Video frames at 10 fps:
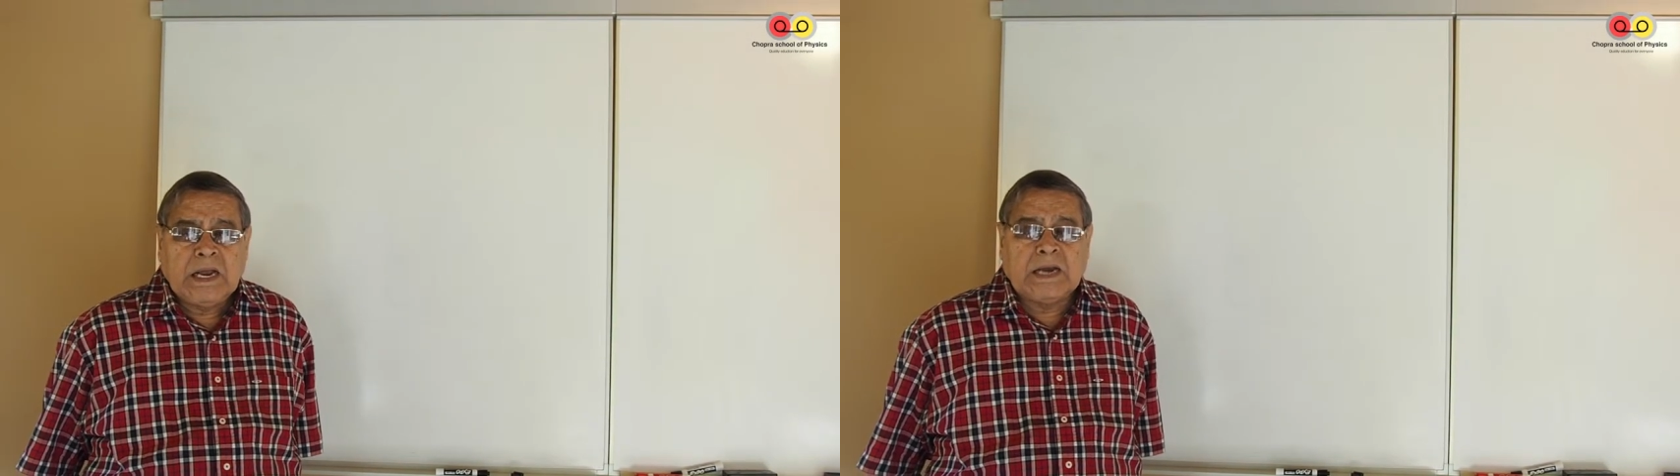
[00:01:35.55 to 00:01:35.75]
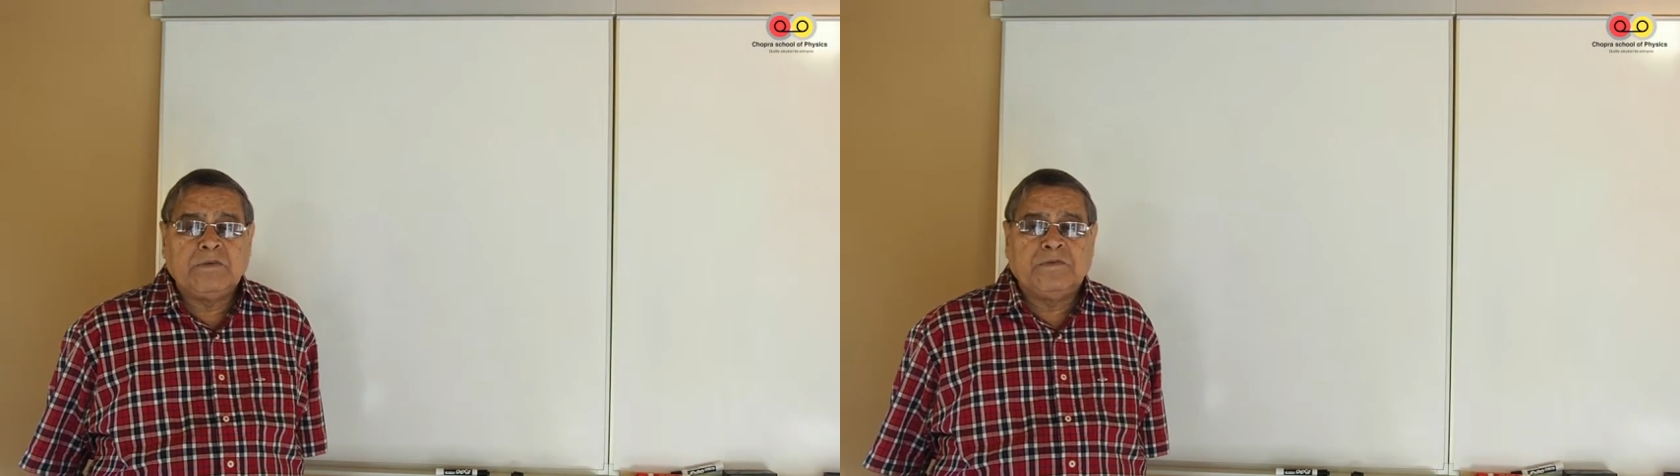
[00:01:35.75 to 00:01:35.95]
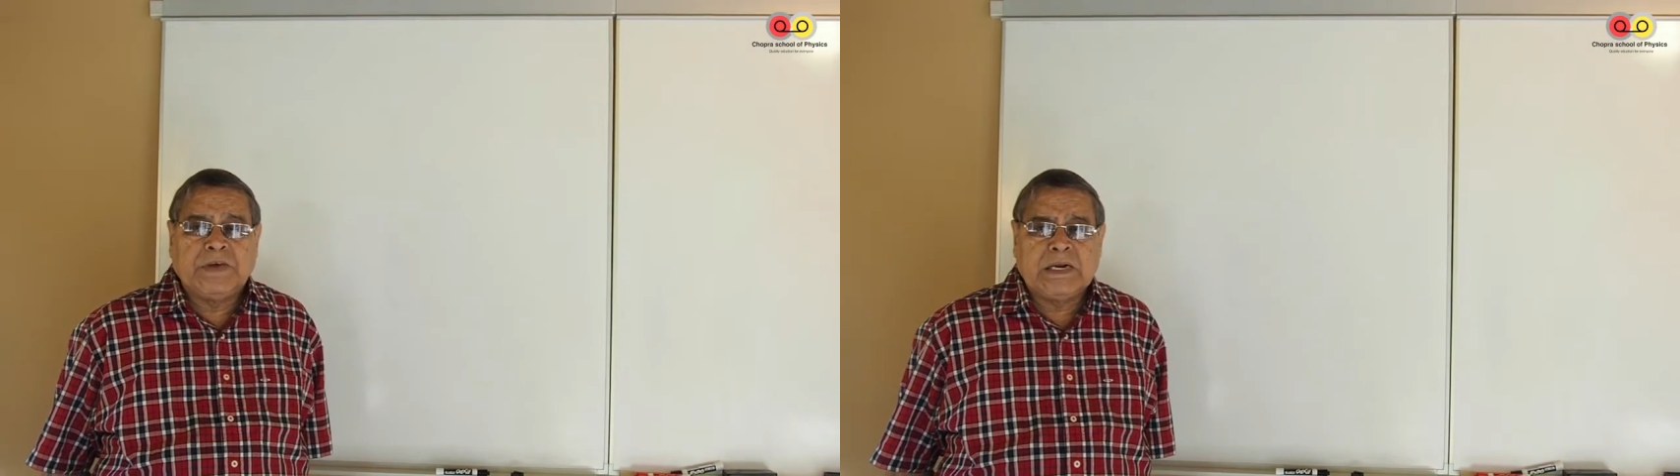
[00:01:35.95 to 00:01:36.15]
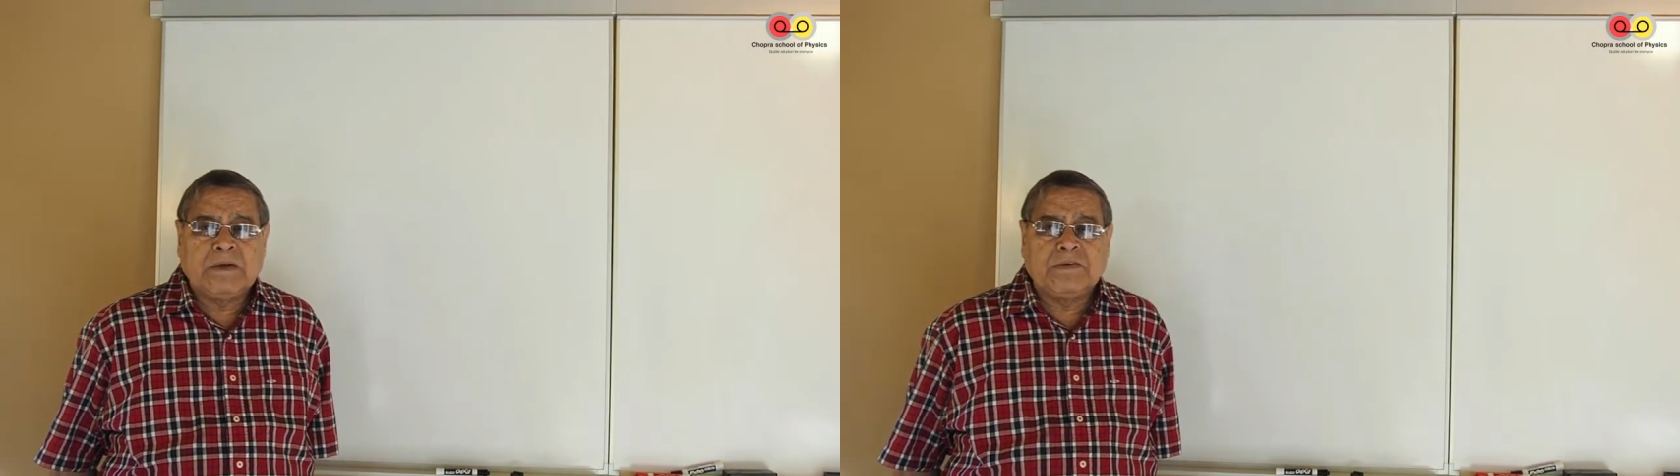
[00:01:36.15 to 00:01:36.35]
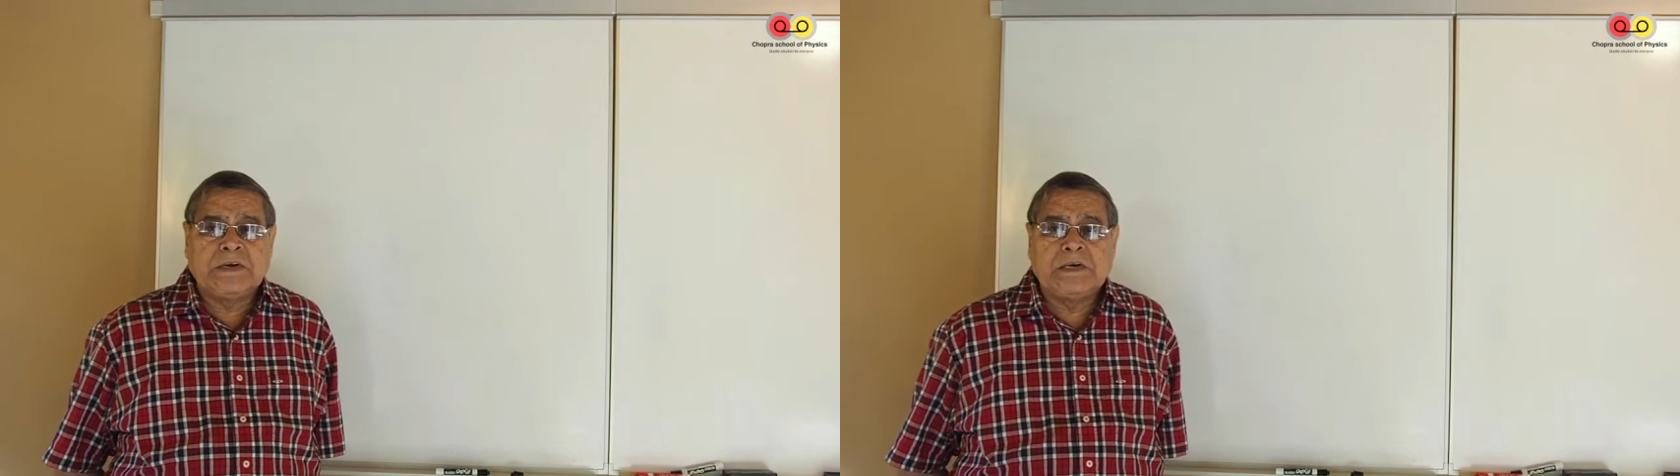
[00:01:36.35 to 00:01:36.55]
And
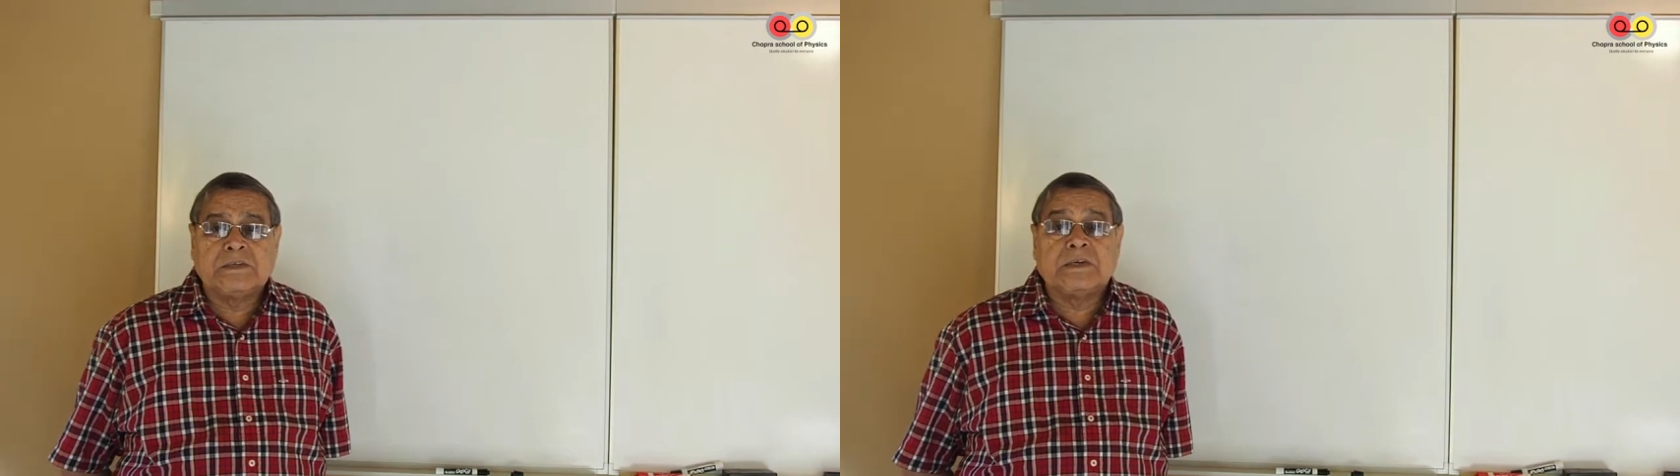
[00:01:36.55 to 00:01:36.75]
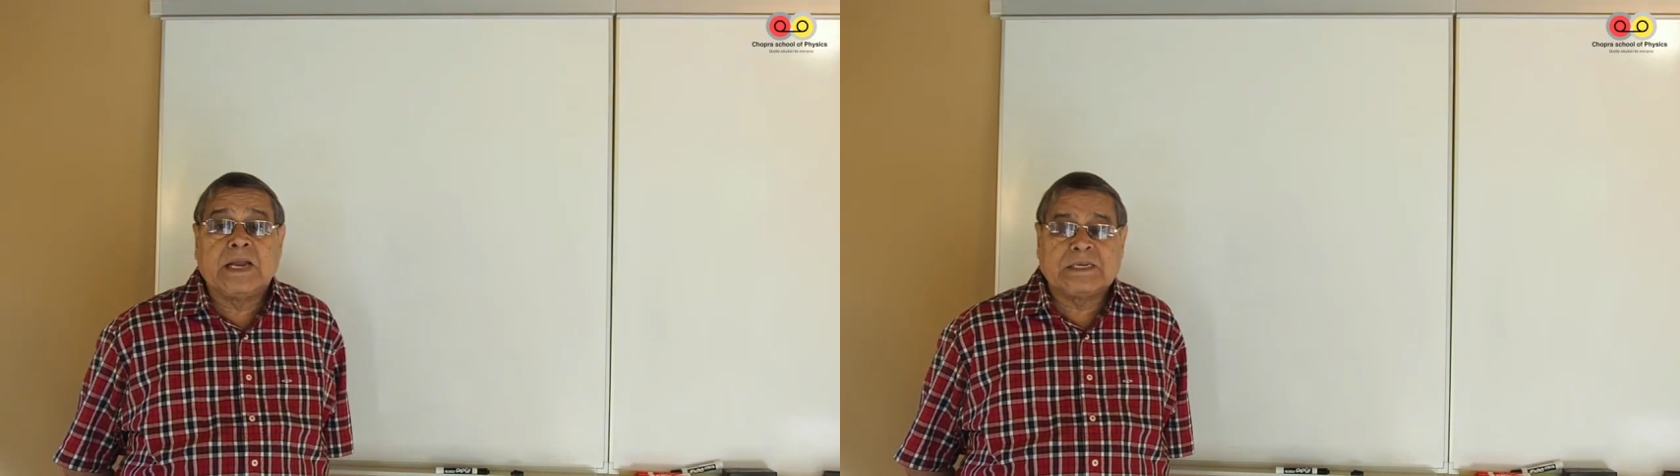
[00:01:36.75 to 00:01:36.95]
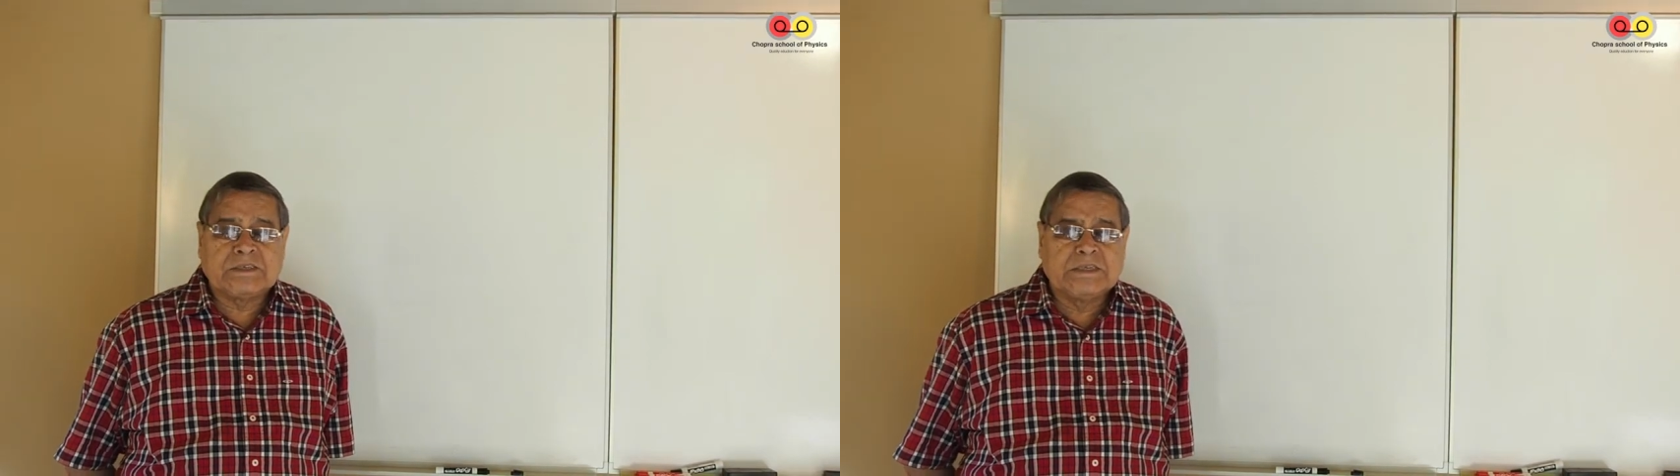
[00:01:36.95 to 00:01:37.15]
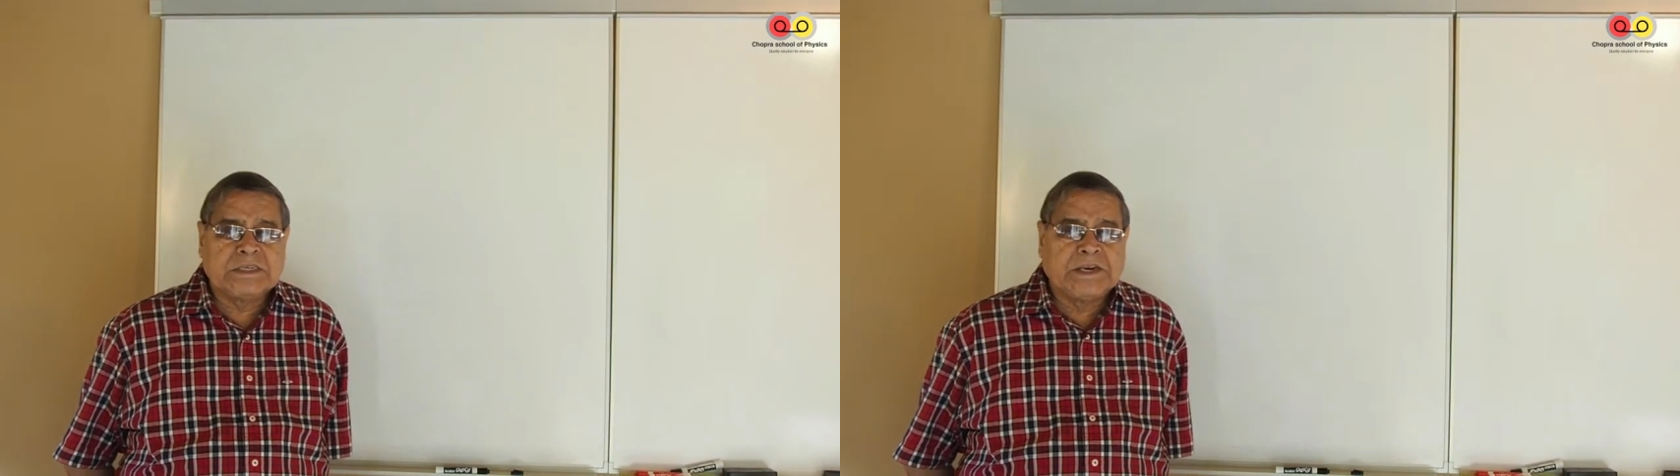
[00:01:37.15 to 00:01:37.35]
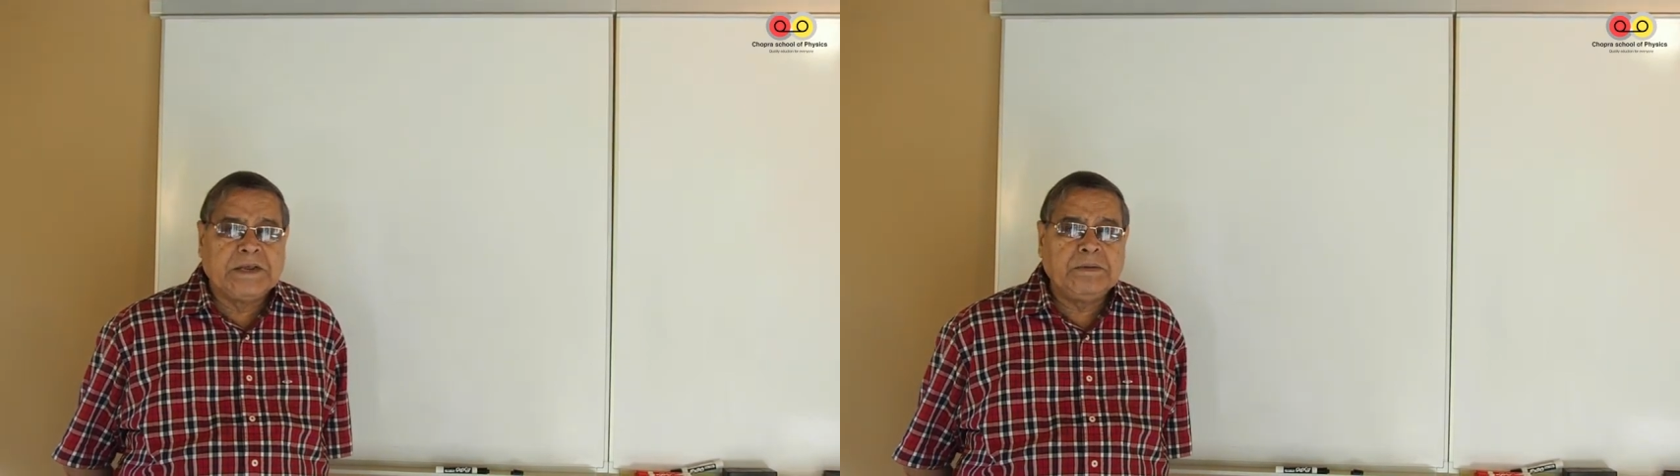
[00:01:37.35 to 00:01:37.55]
wherever it is
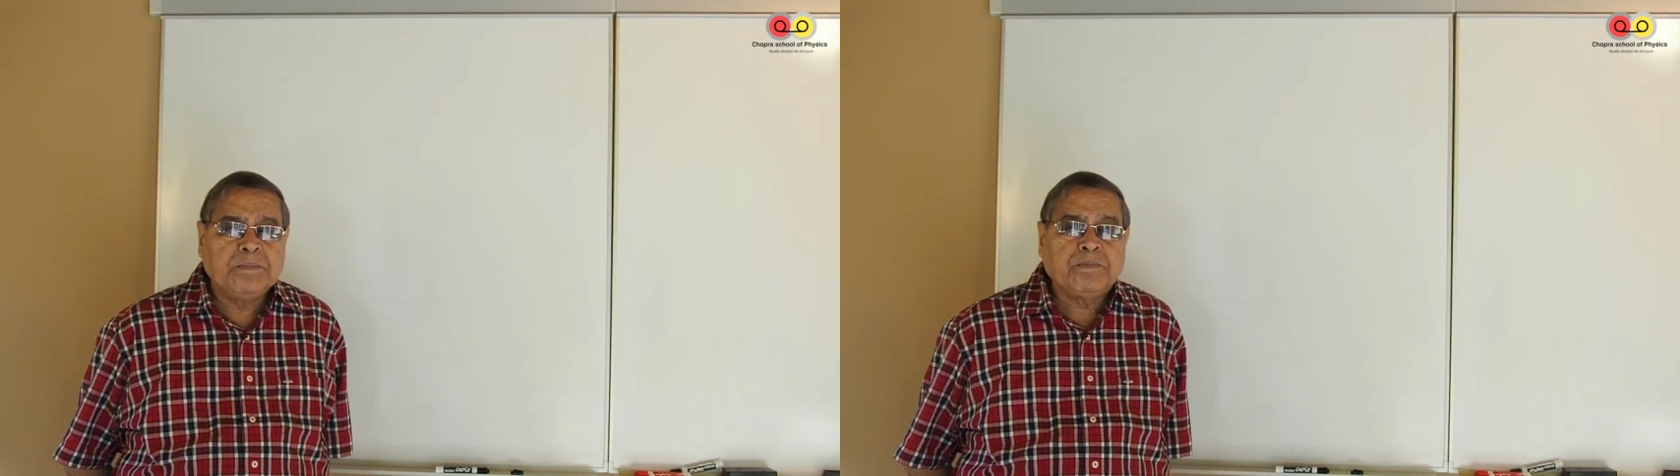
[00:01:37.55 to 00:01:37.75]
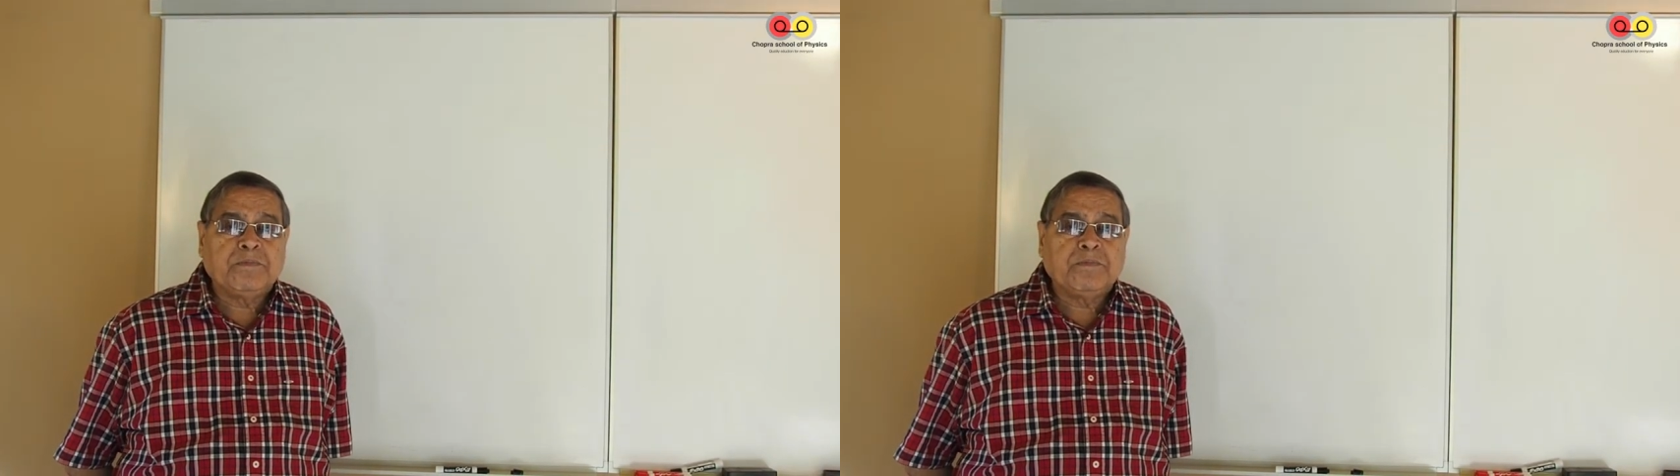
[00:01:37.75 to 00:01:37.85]
necessary,